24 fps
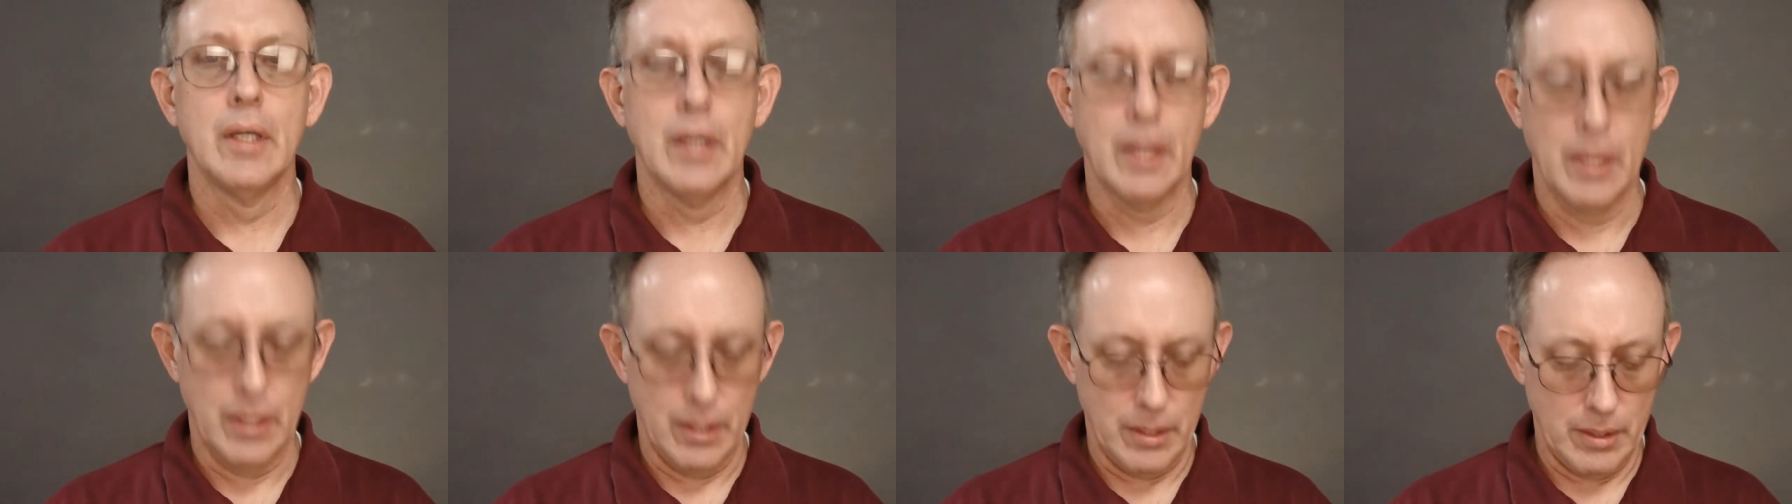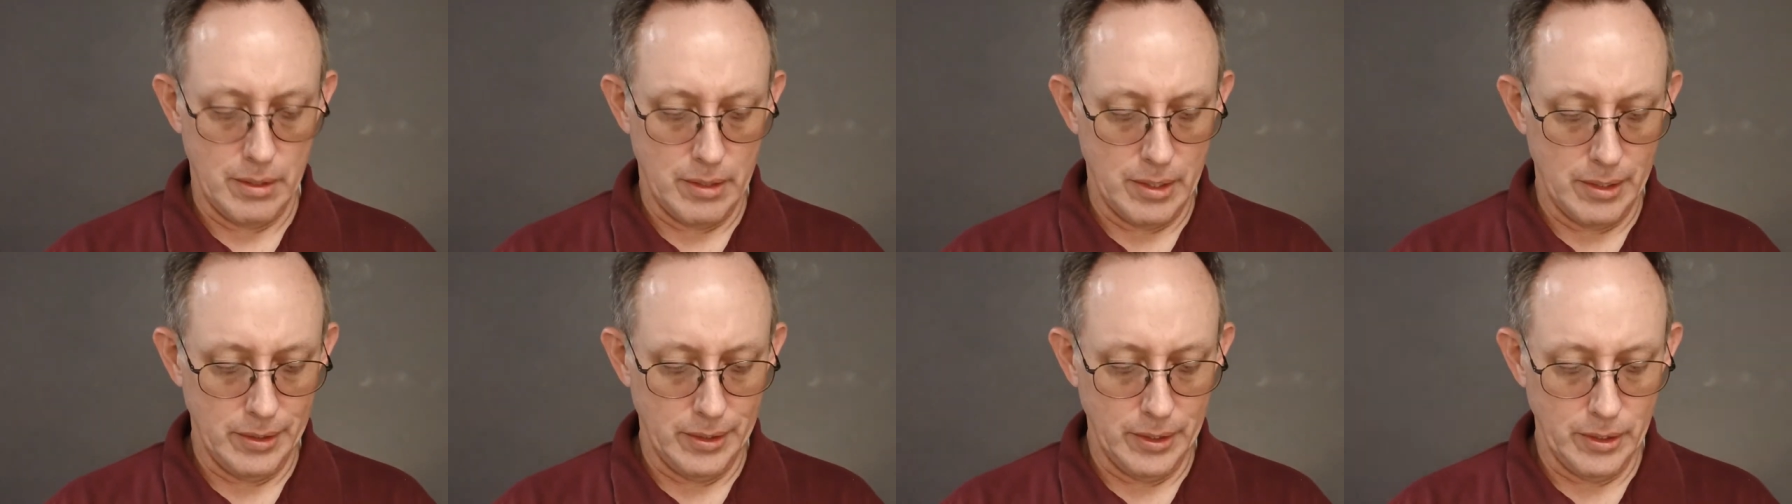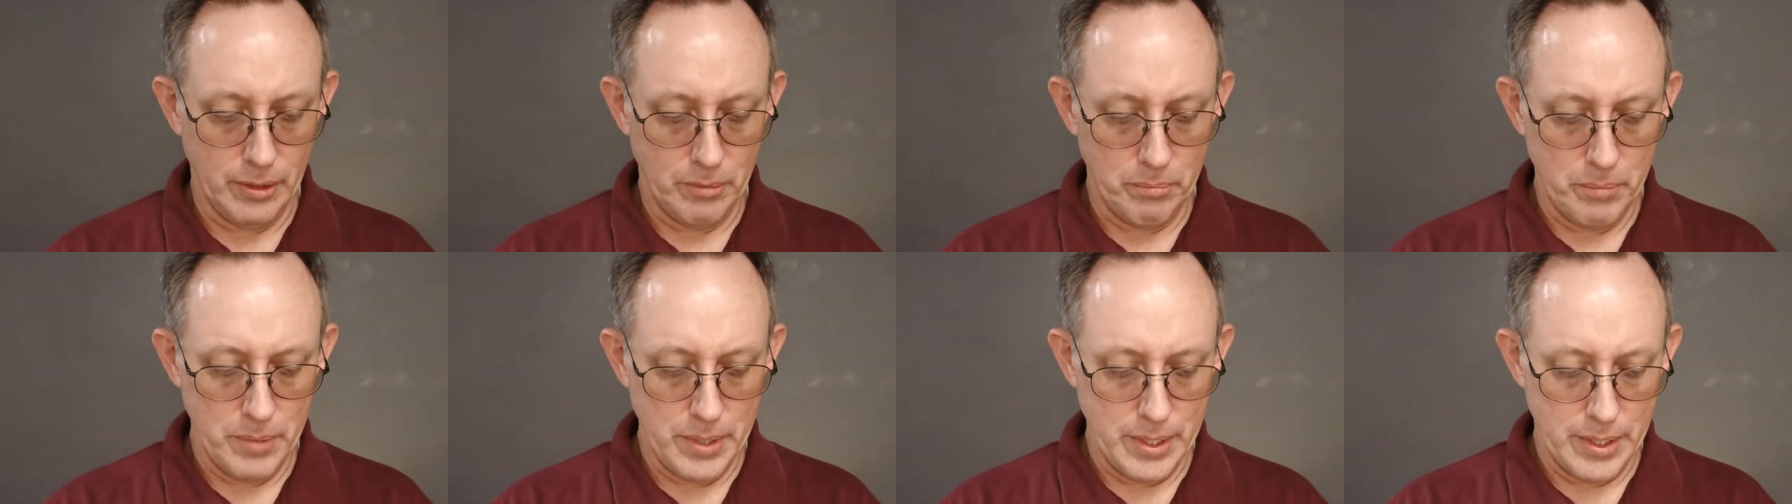uh, a
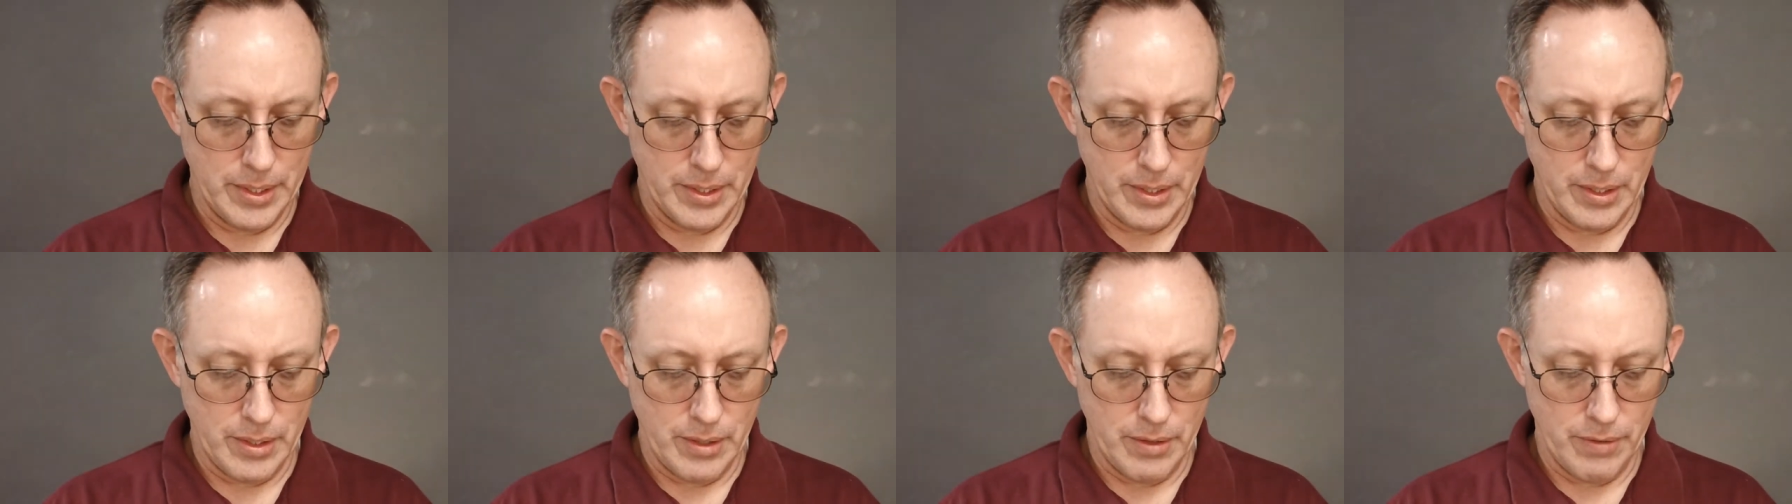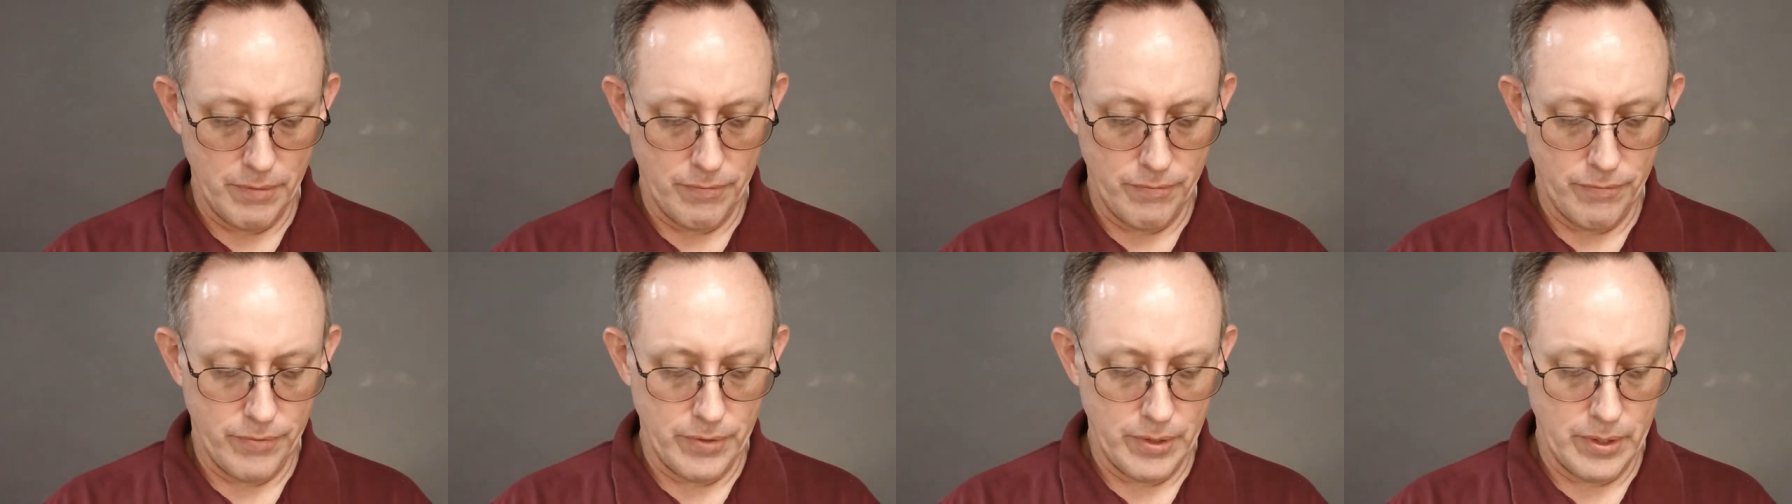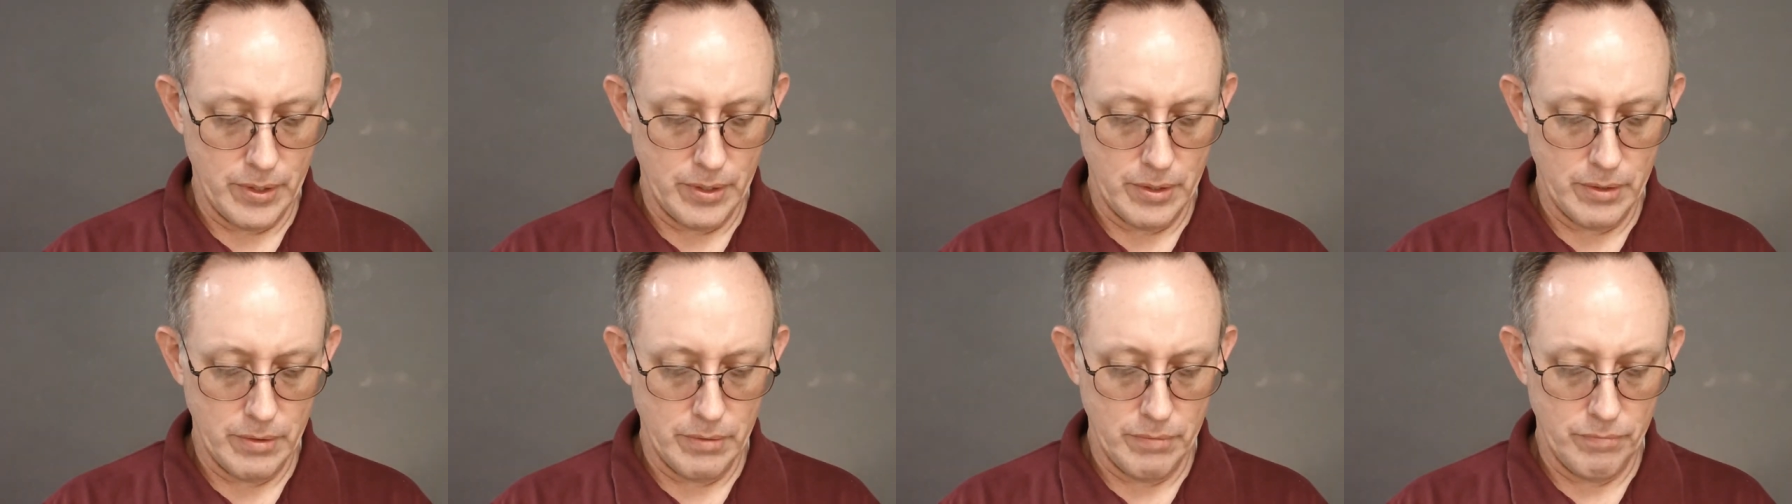little bit of
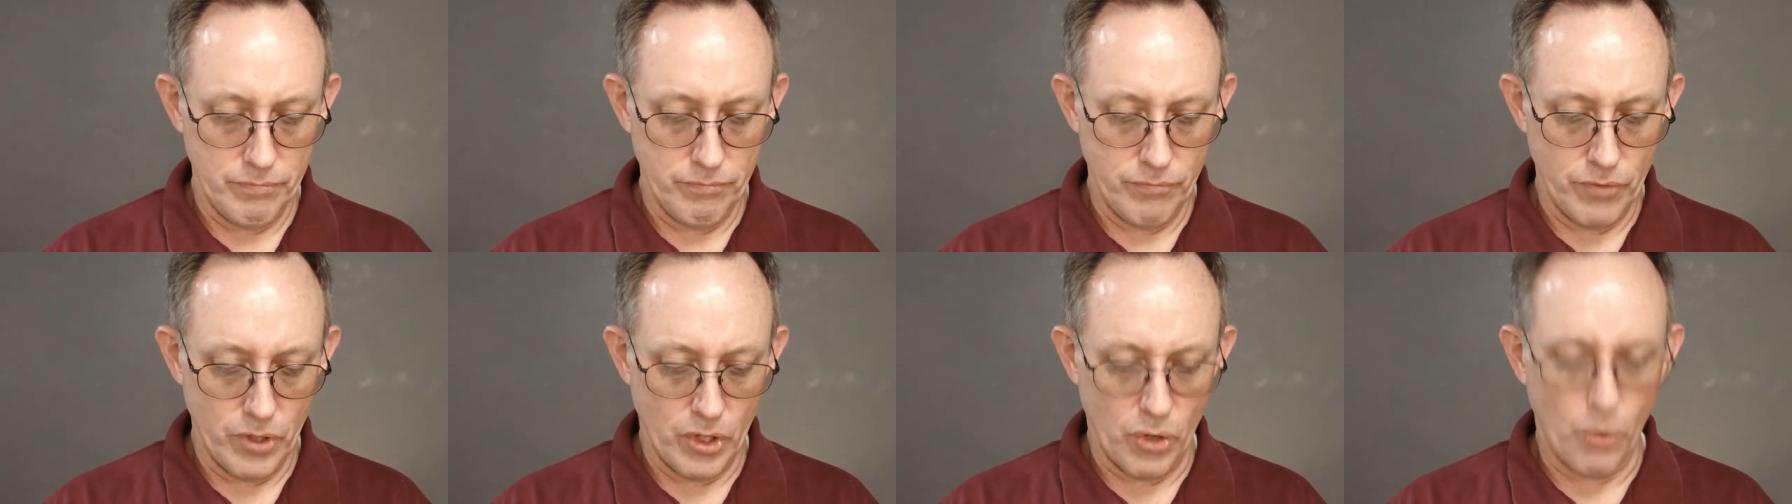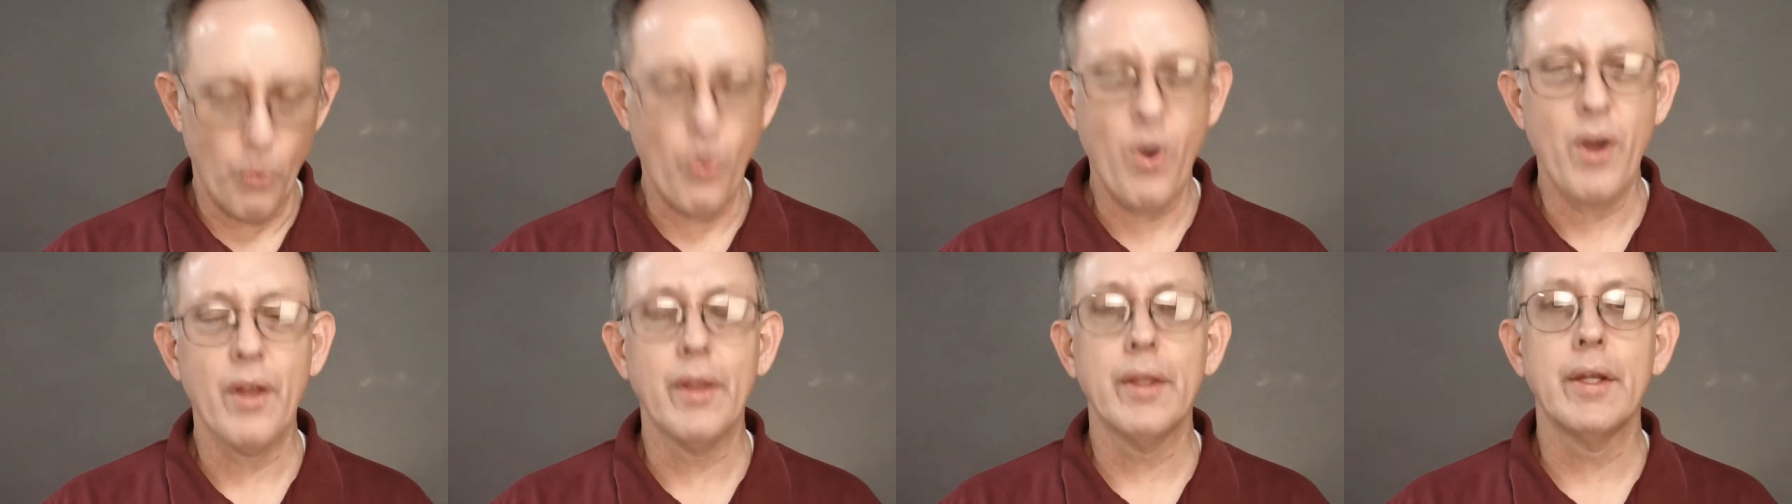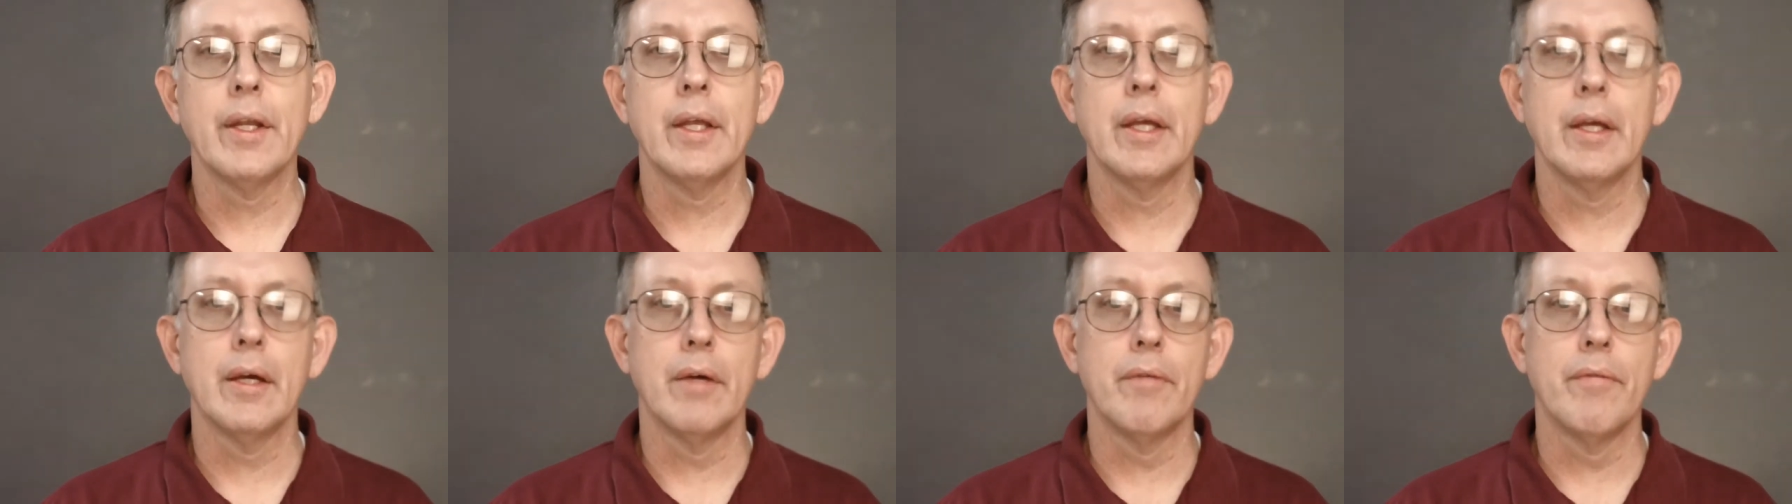uh, the
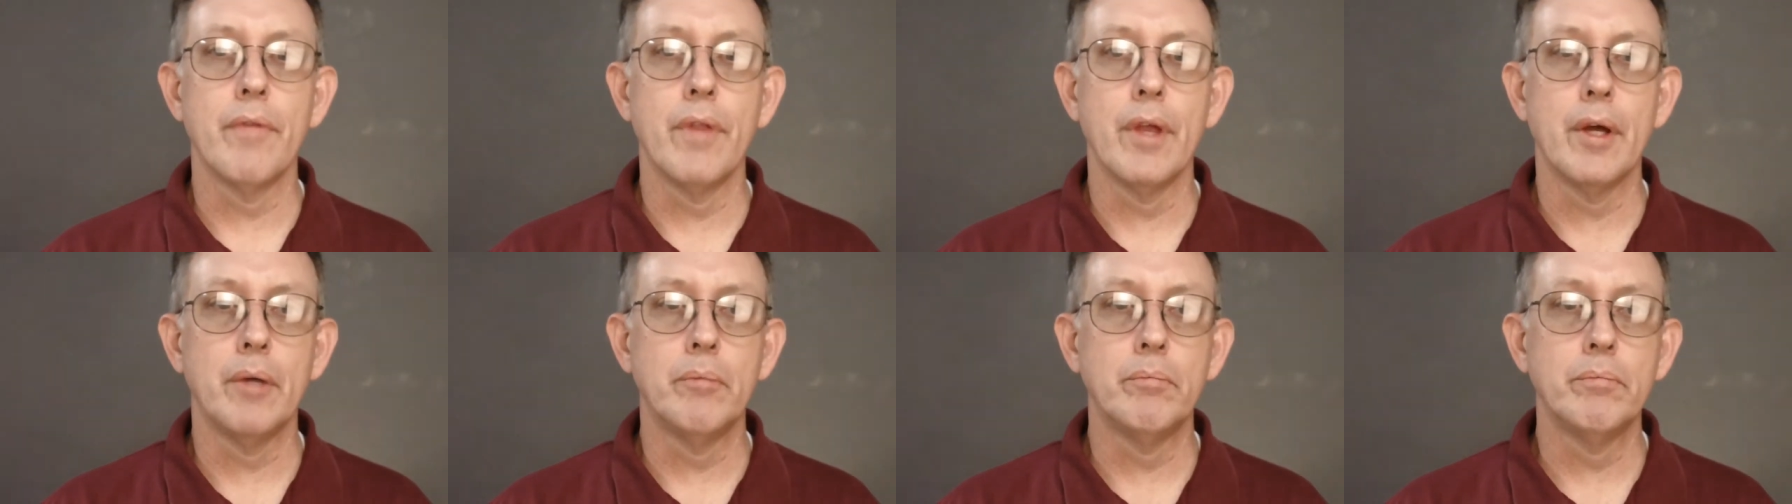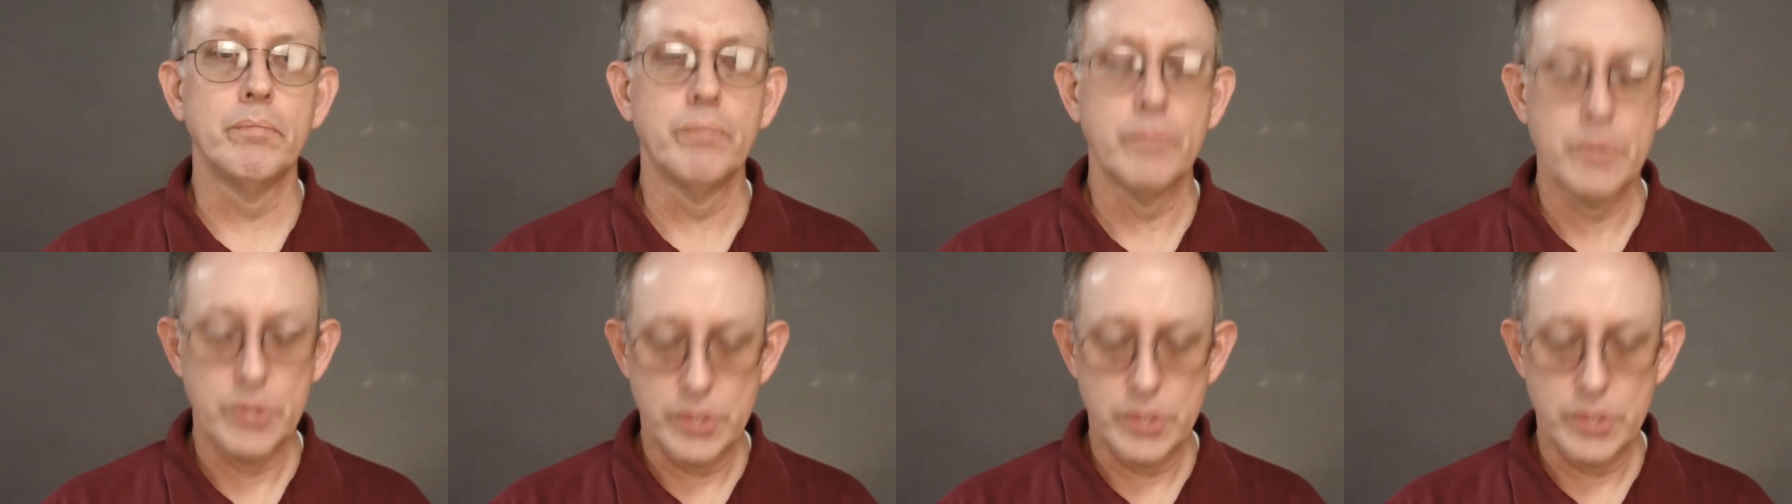quality of them.